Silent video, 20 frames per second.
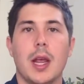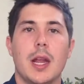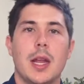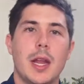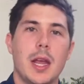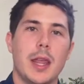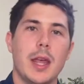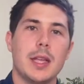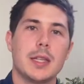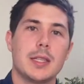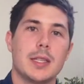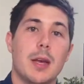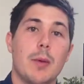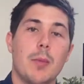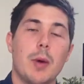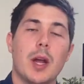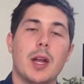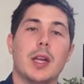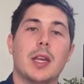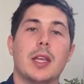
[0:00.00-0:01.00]
Now, that
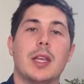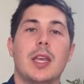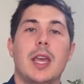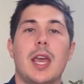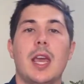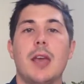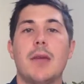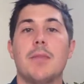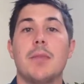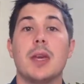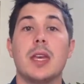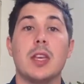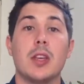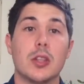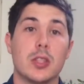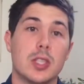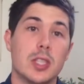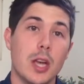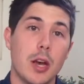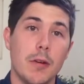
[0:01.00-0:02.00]
someone can be
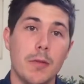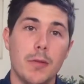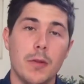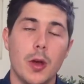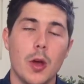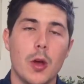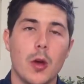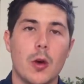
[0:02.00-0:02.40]
yourself